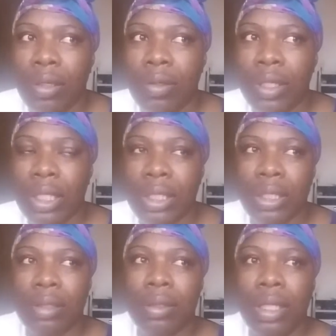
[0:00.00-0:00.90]
you know
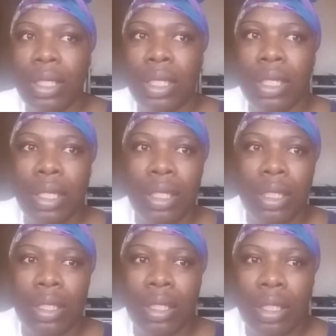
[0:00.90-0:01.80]
because
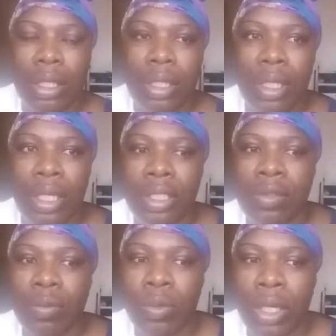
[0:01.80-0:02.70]

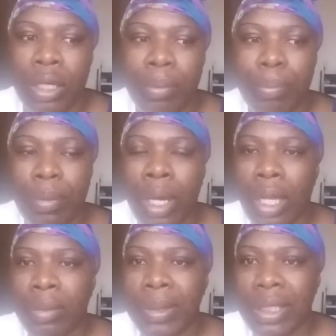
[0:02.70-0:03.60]
guys we're
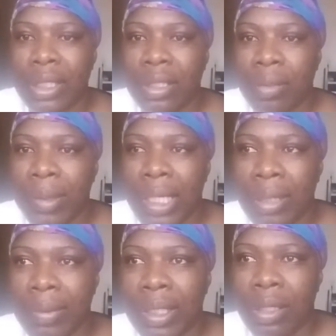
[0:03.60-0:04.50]
all busy
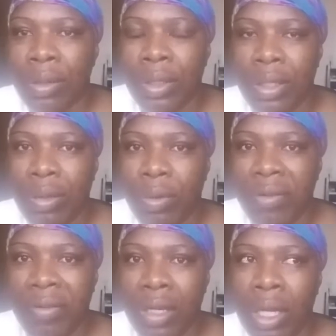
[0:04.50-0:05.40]
sometimes and you know we
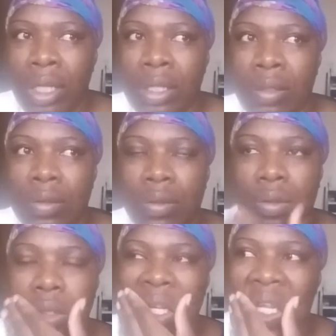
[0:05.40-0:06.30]
forgot
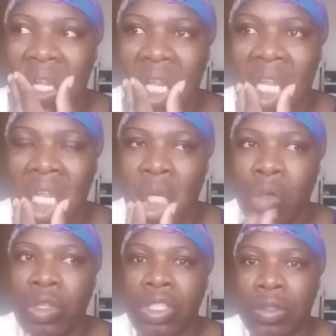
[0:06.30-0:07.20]
to you
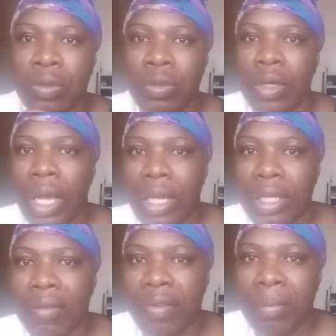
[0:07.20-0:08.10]
know reach out to god
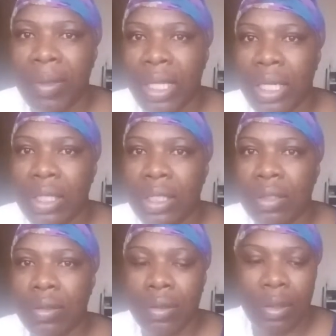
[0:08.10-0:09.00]
give him thanks
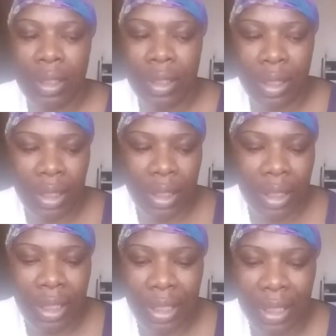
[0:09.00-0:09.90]
so
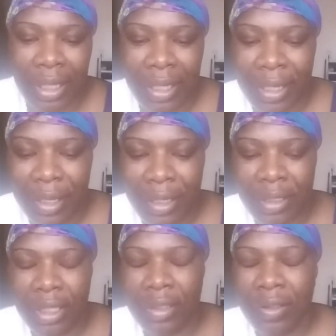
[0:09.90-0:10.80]
yeah
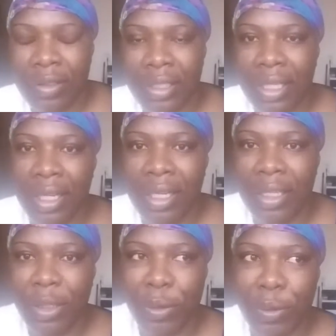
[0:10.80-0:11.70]
i just said
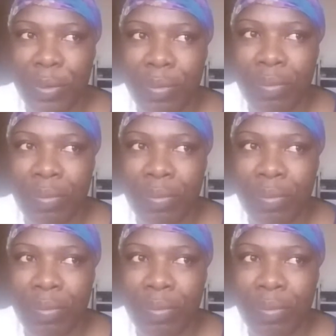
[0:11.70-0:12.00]
you know